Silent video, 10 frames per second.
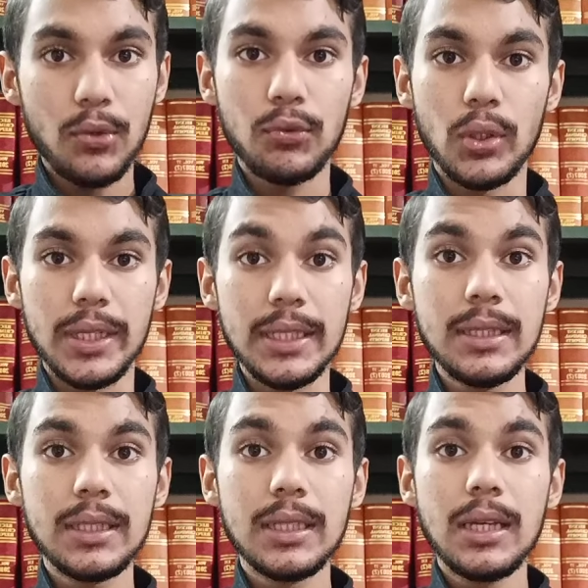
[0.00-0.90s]

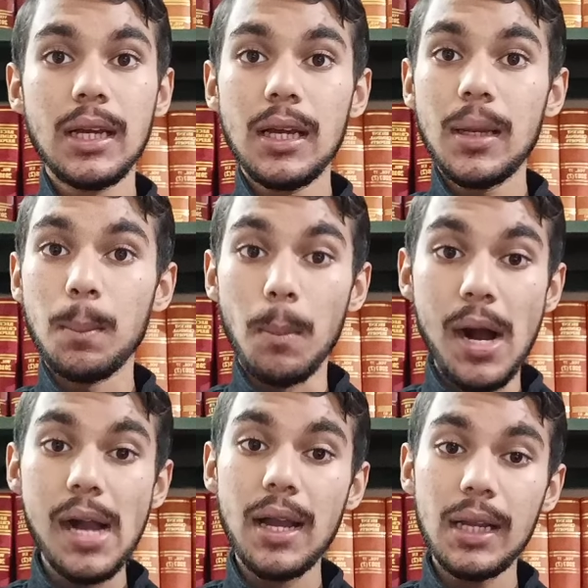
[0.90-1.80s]
14th,
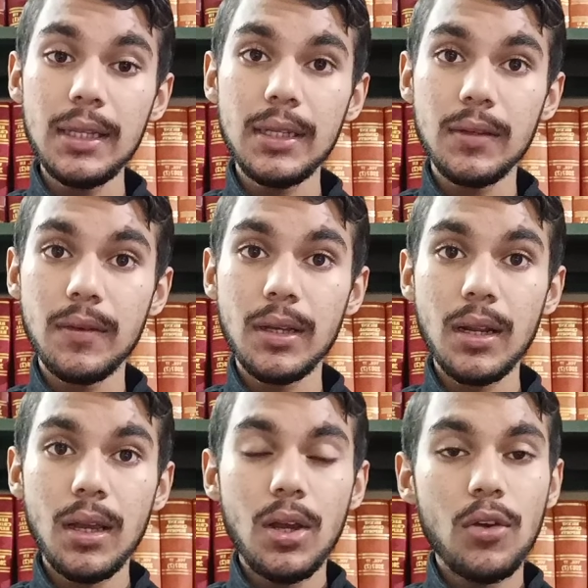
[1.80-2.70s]
Mahakali
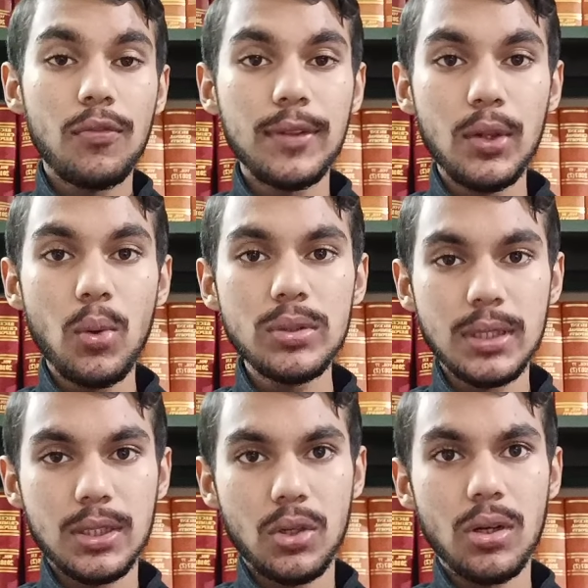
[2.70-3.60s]
River flows
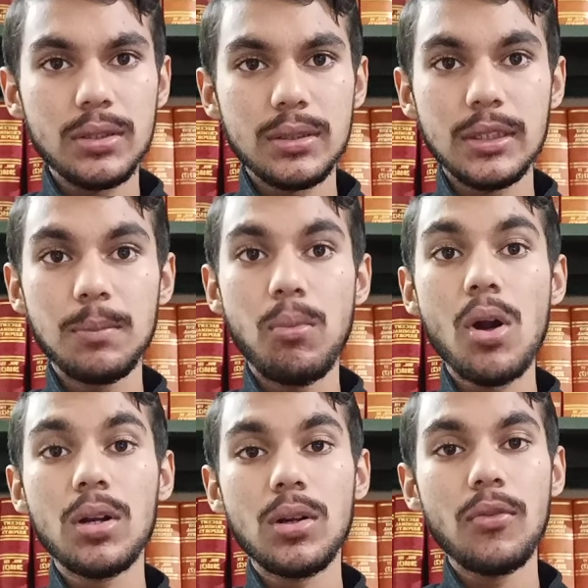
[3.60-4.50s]
across the
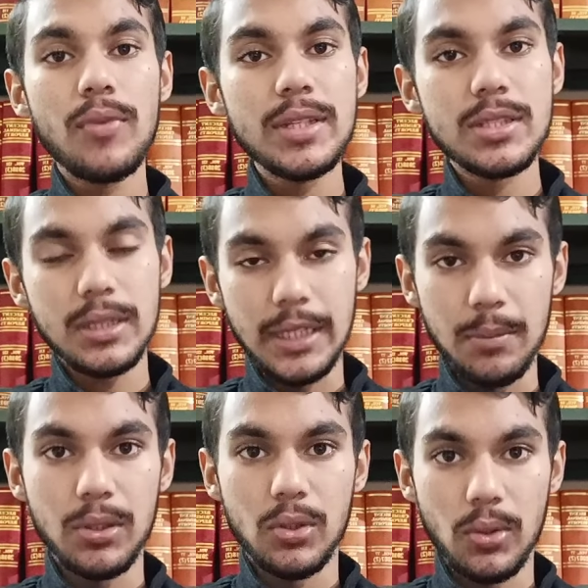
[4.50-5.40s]
border of which
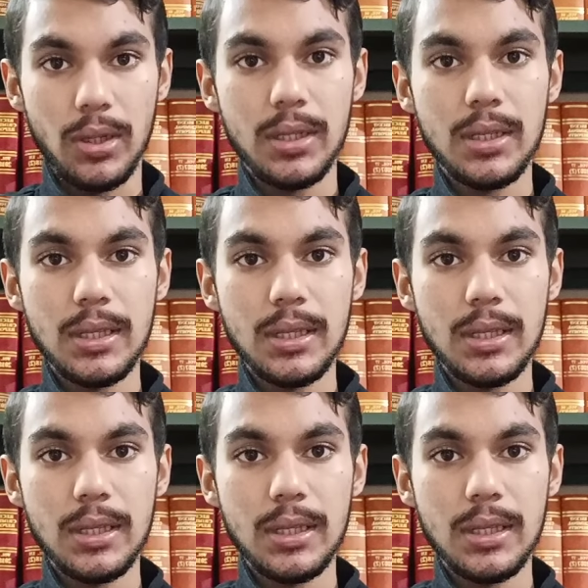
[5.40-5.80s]
neighborhood?